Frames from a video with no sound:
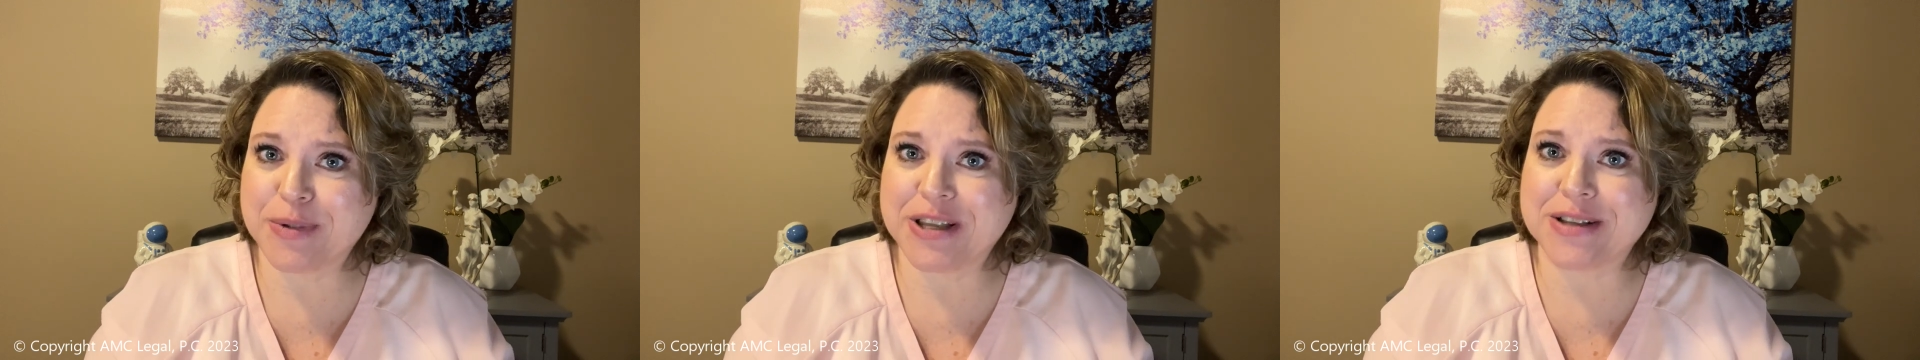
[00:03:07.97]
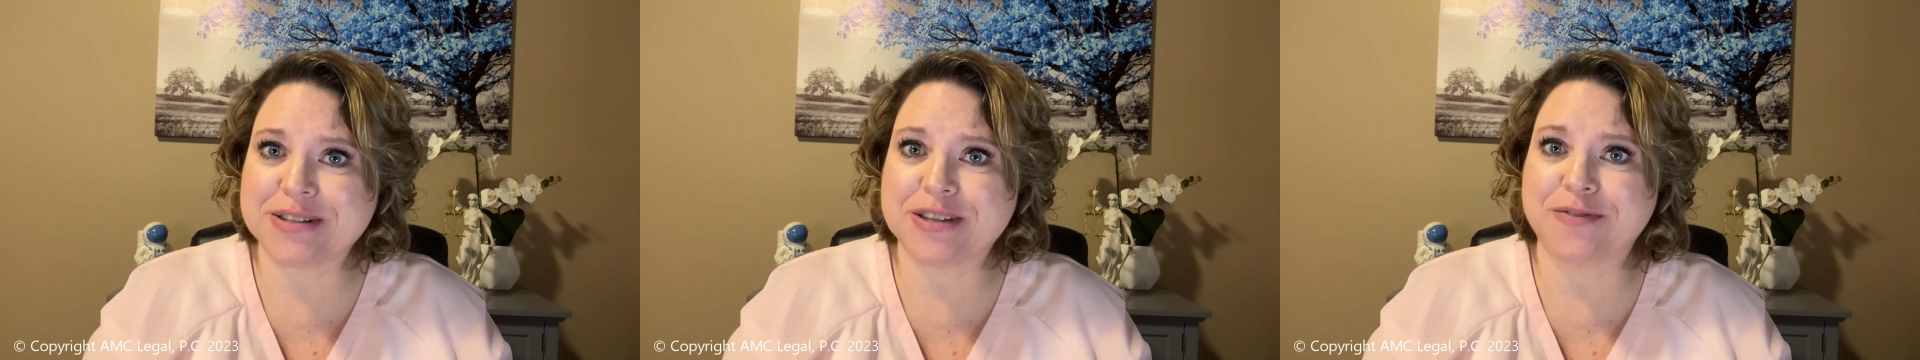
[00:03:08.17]

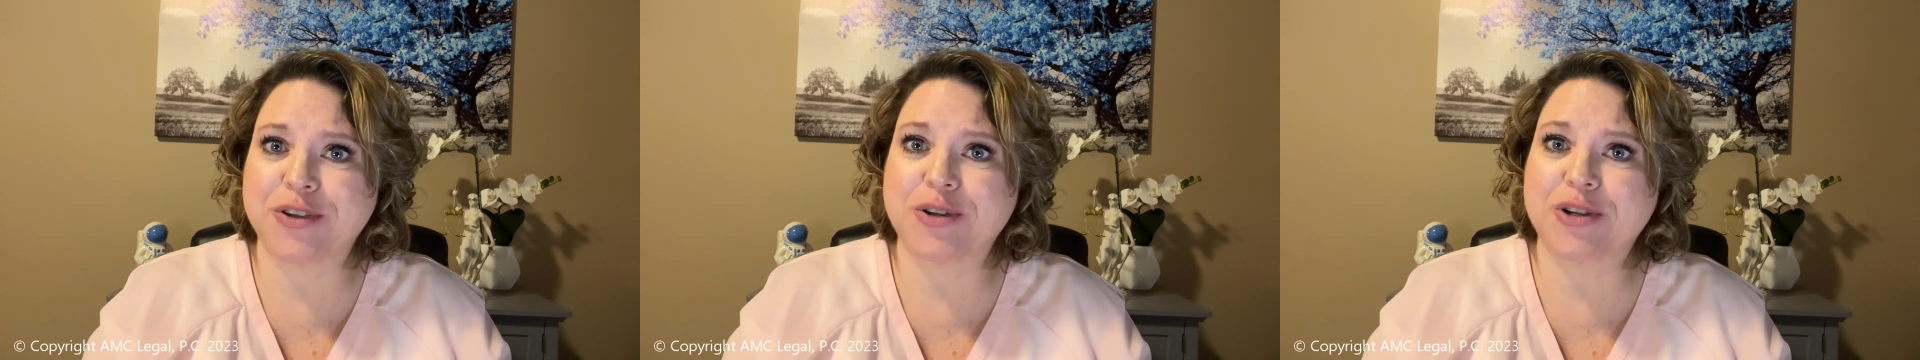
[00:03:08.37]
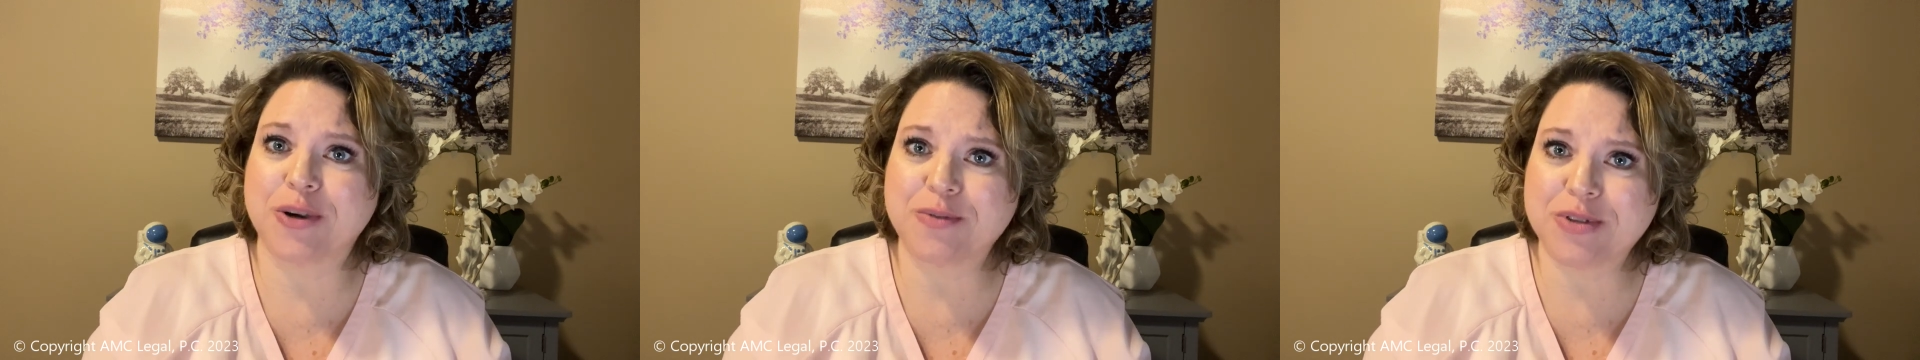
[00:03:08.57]
because if
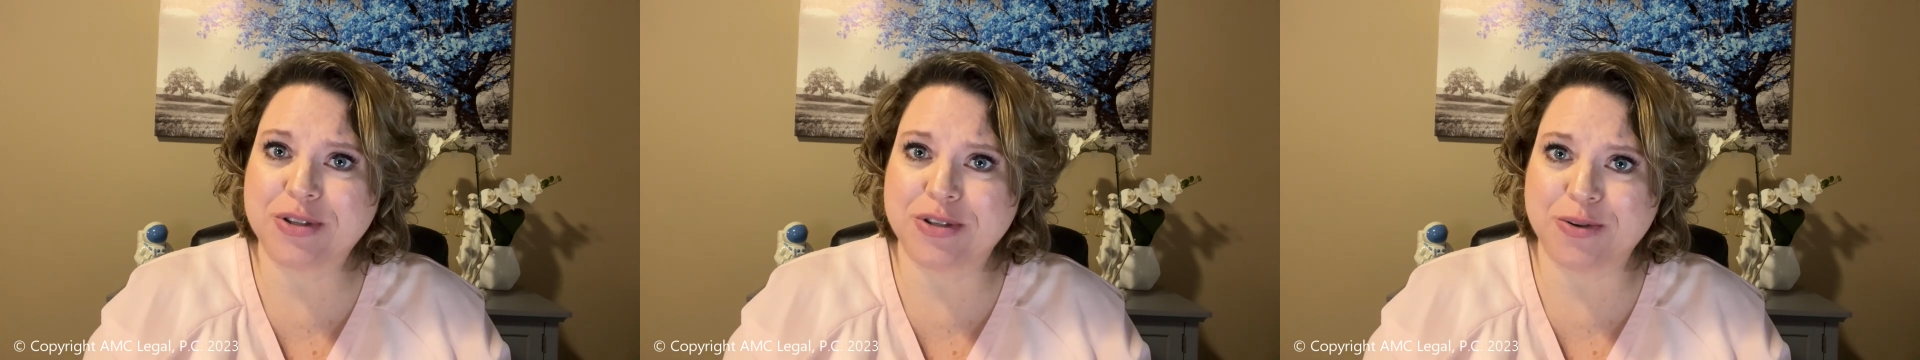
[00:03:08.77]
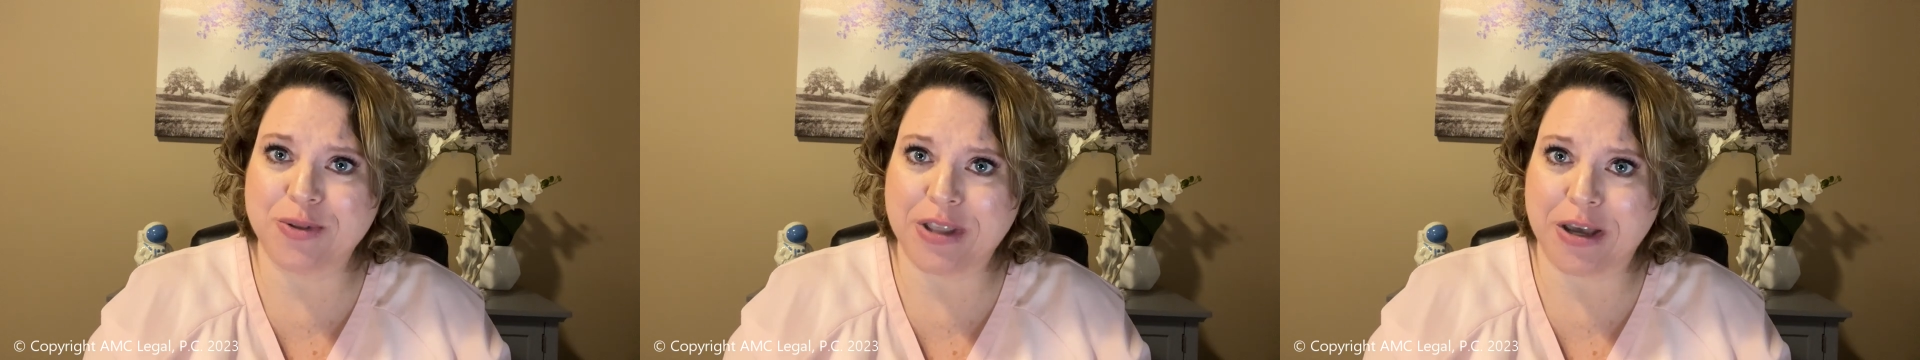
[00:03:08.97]
you
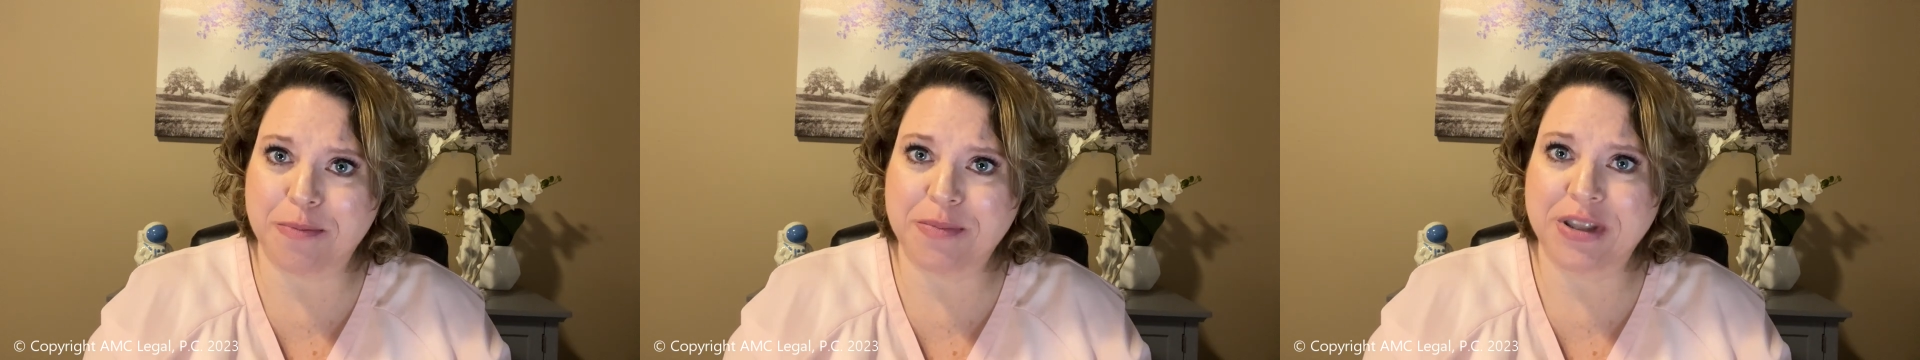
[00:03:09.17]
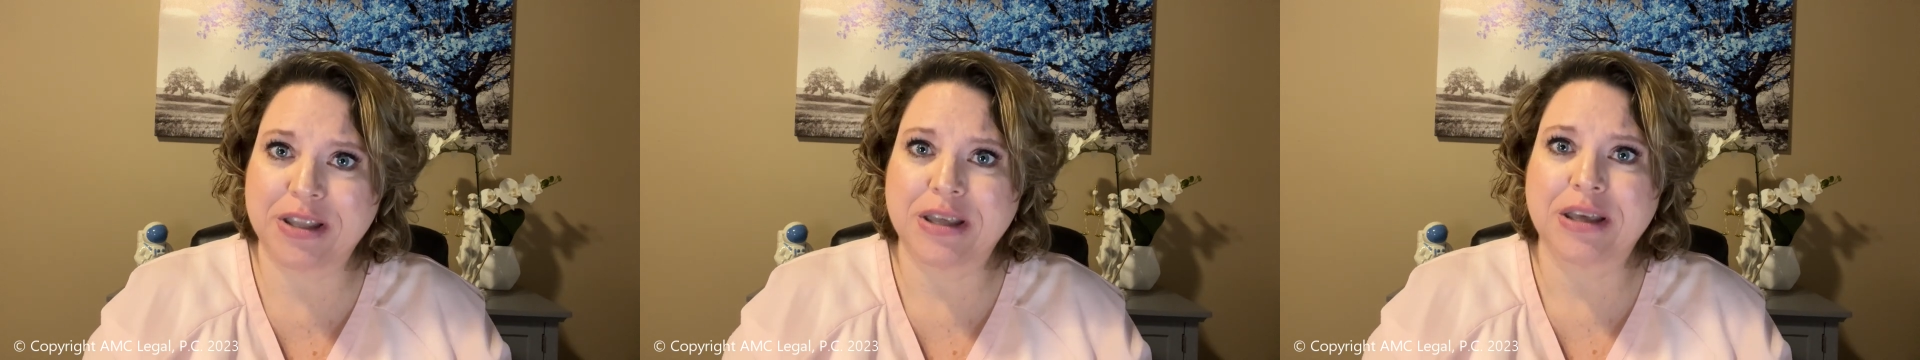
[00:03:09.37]
don't do
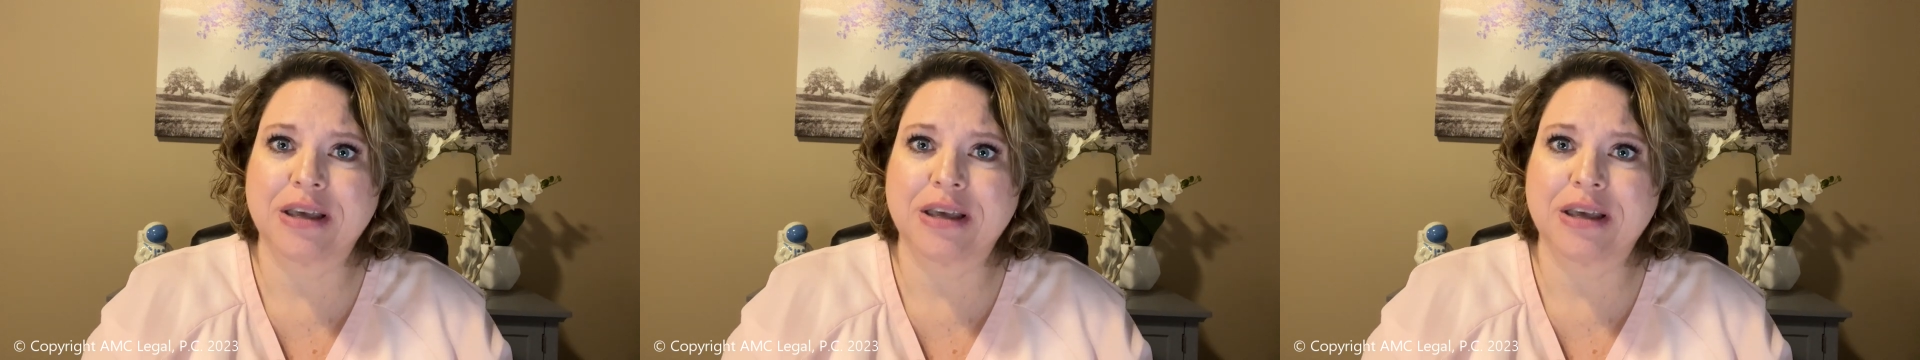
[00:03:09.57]
them,